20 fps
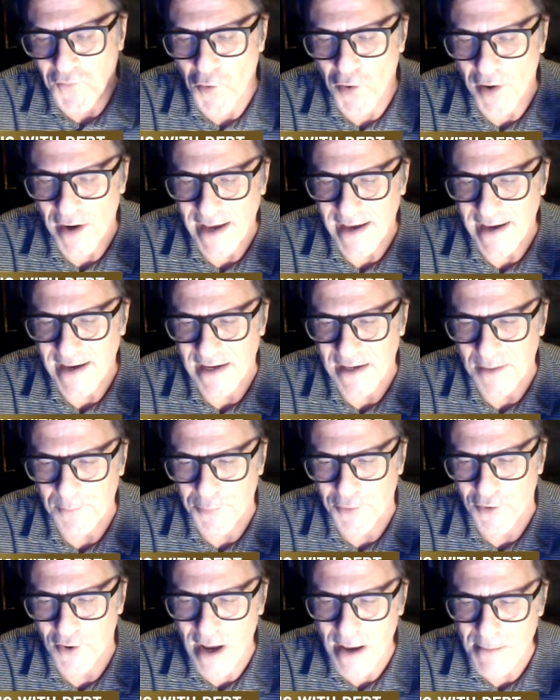for
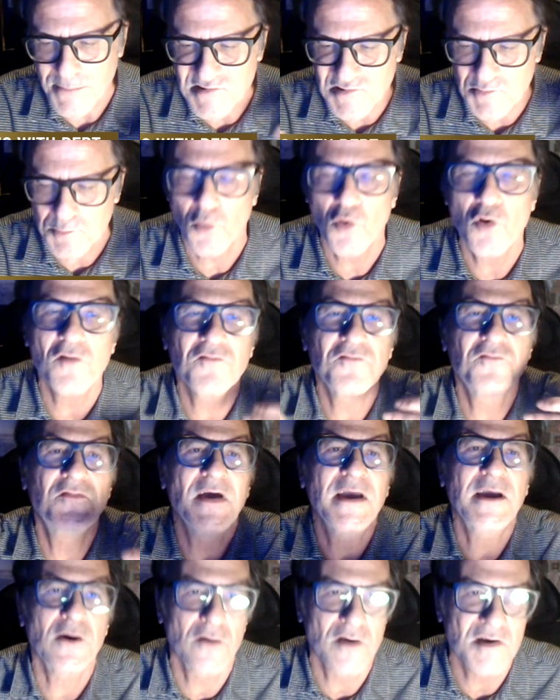a perhaps more
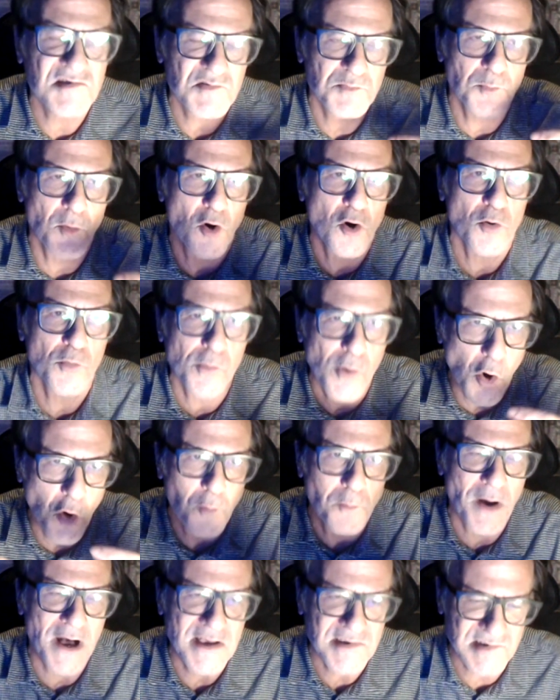vigorous, more
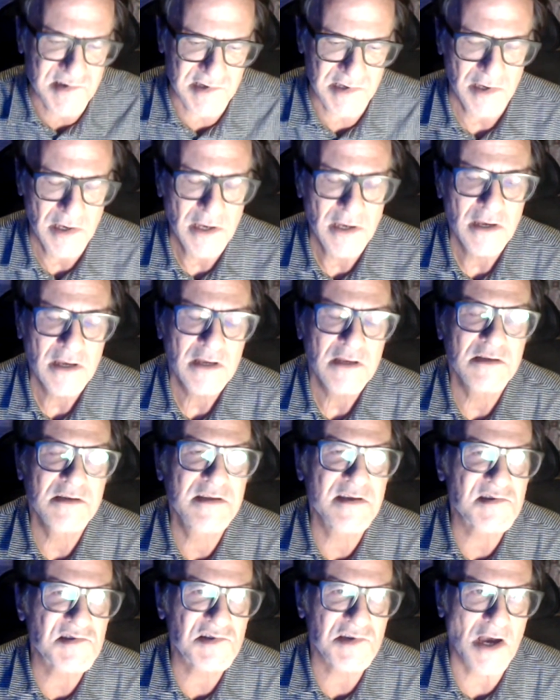robust
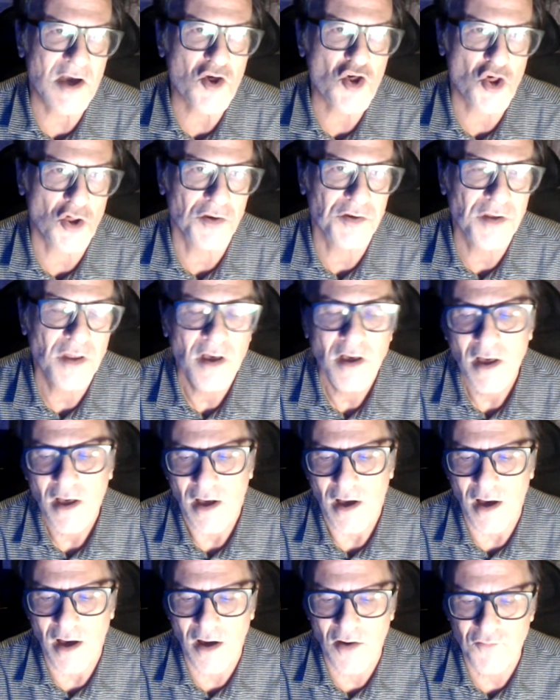discussion
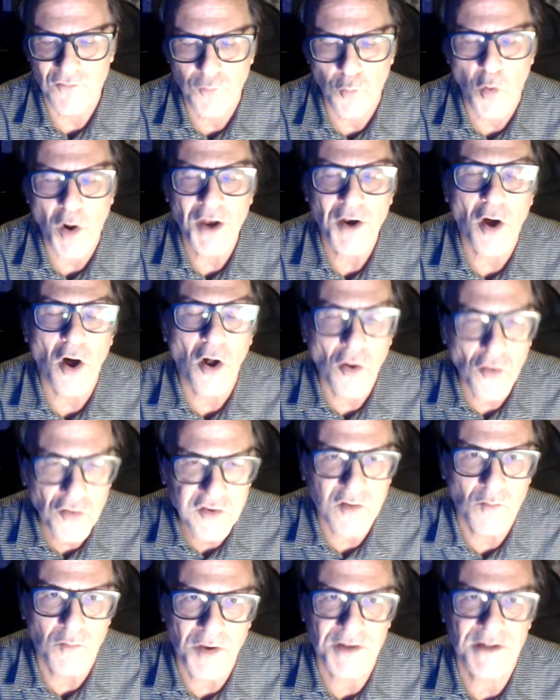of what
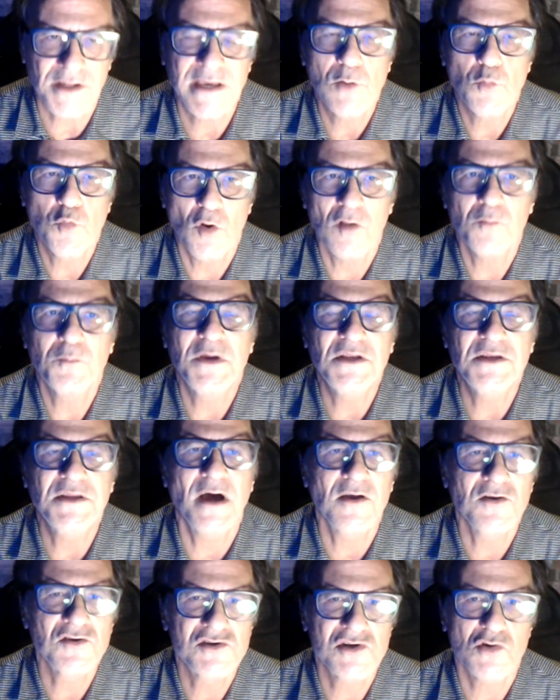ultimately will
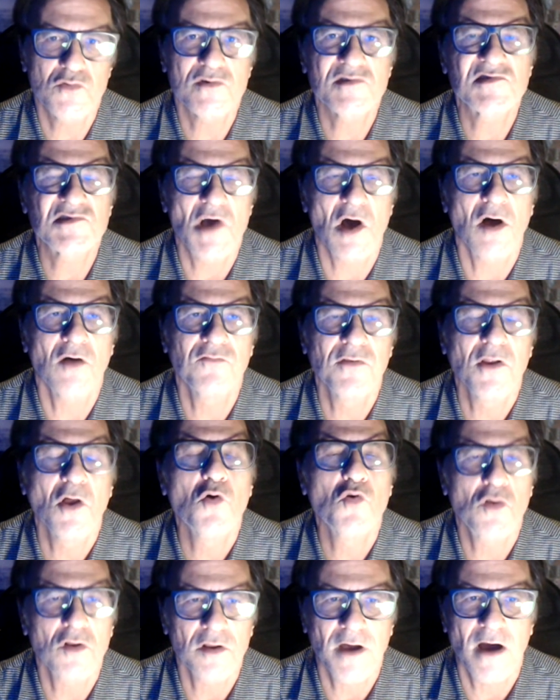be done to resolve
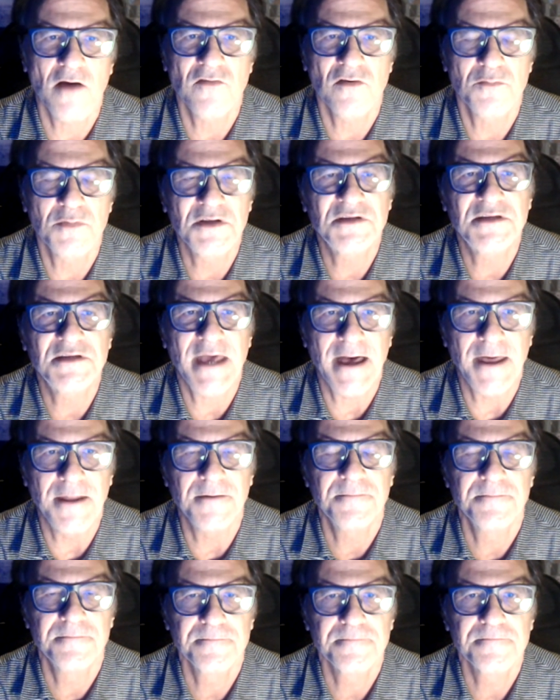local government
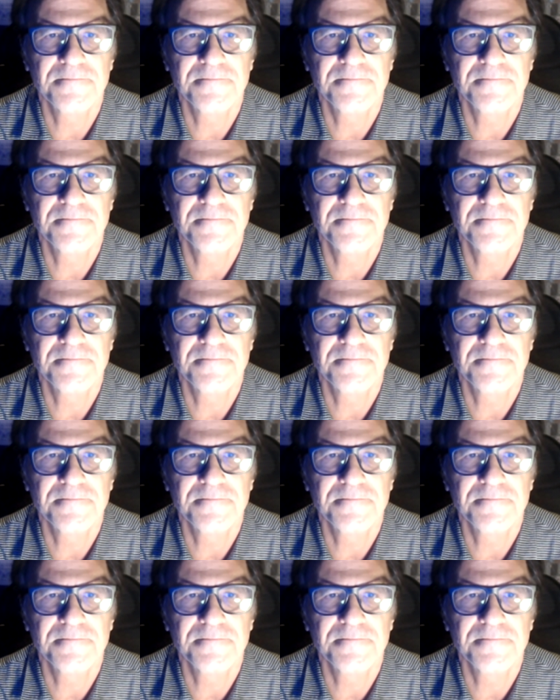debt.